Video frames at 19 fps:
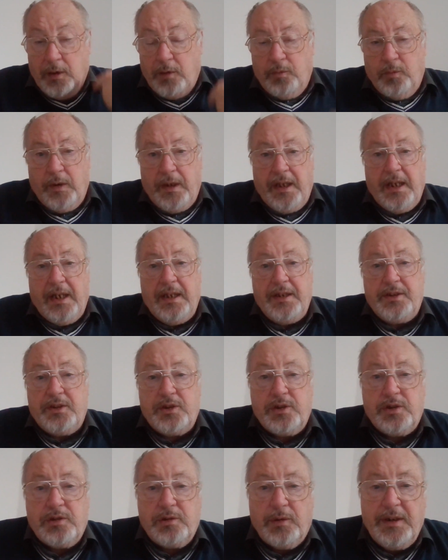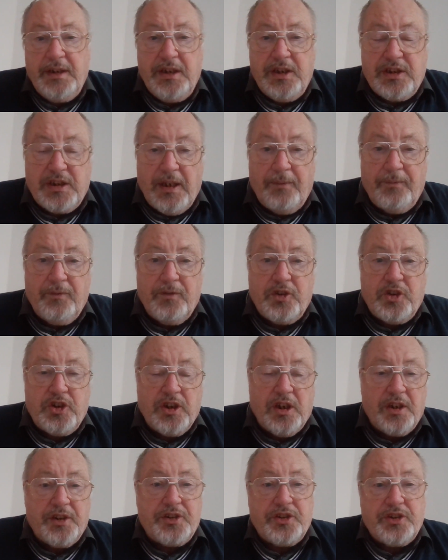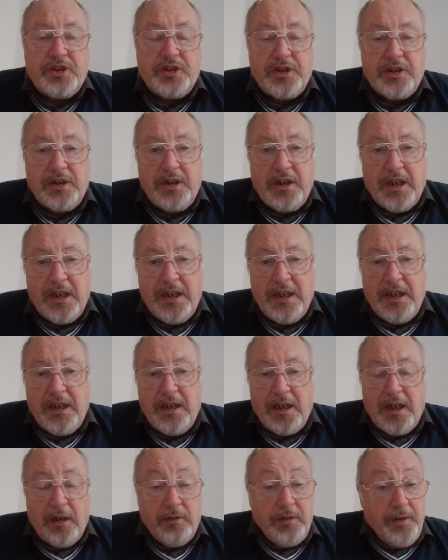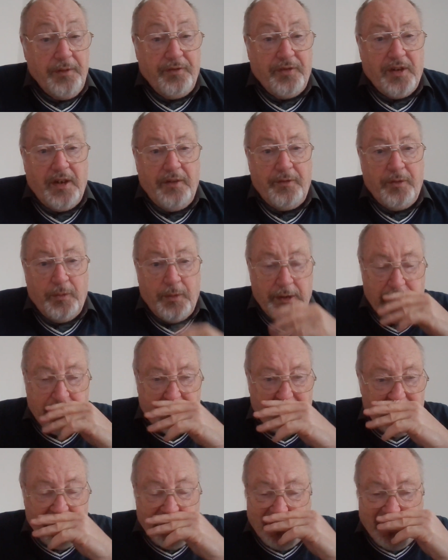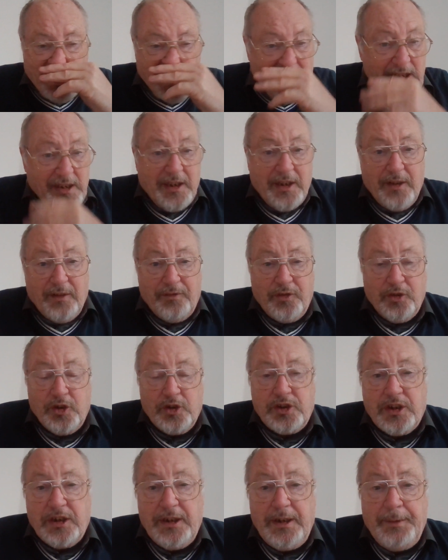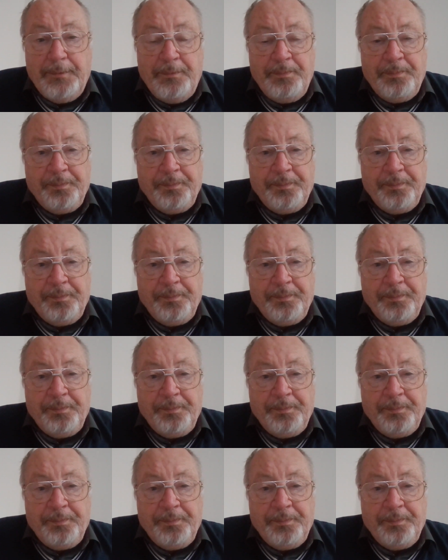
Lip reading: We had 27 shots, only 5 of which were on target, unfortunately.